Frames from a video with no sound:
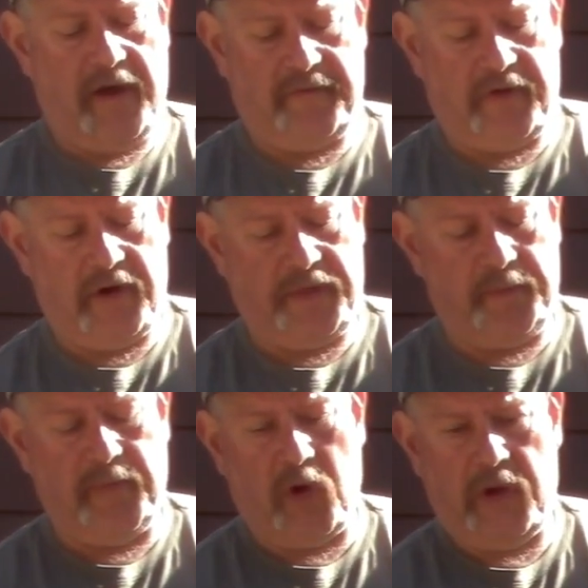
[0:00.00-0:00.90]
very
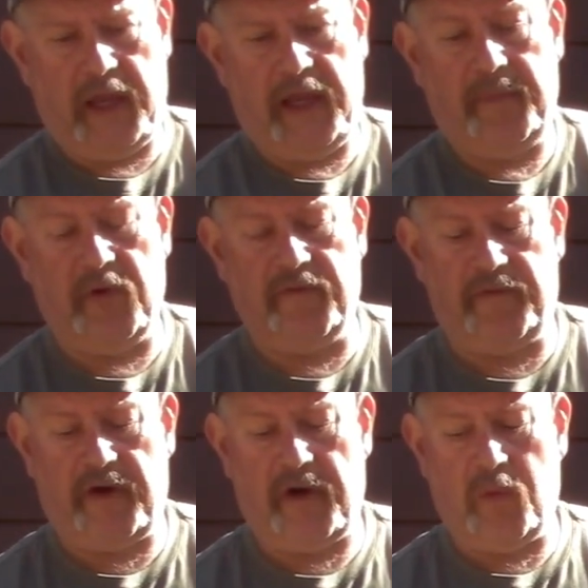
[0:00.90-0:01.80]
bulky, but
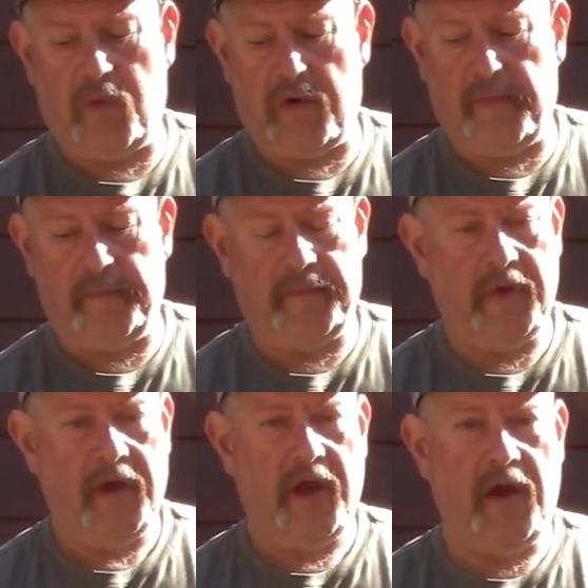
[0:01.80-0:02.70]
very warm.
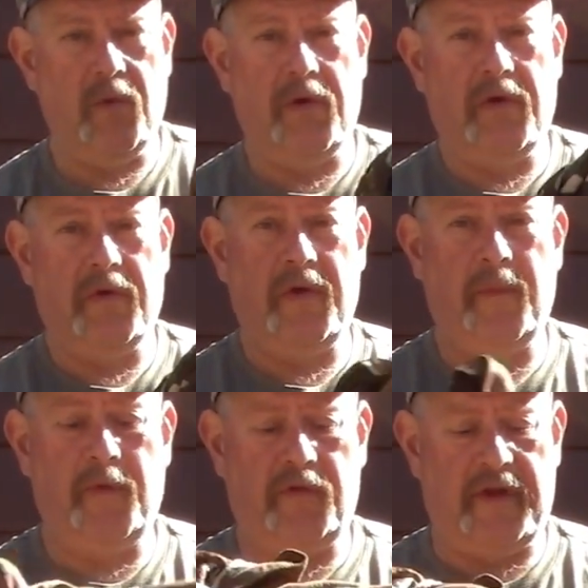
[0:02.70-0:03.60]
I wore it on
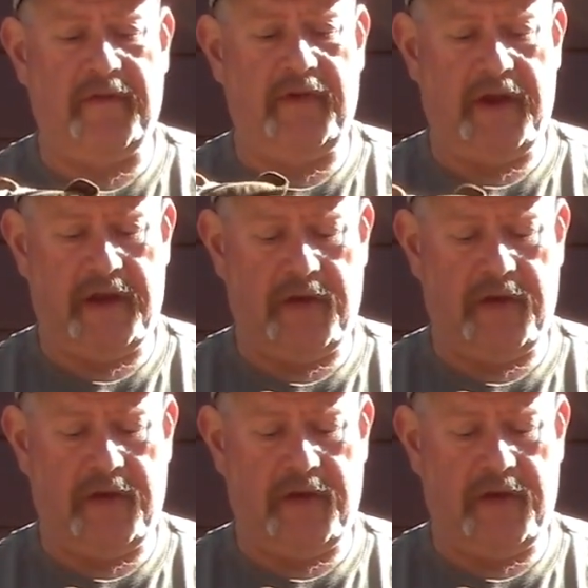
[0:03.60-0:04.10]
almost every hunt I